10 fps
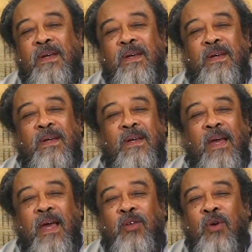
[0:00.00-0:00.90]

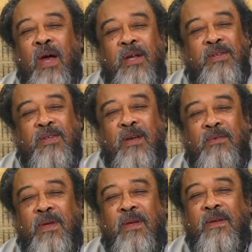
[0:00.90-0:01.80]
and you are
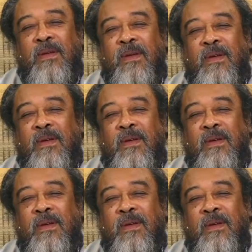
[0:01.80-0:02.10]
discovering,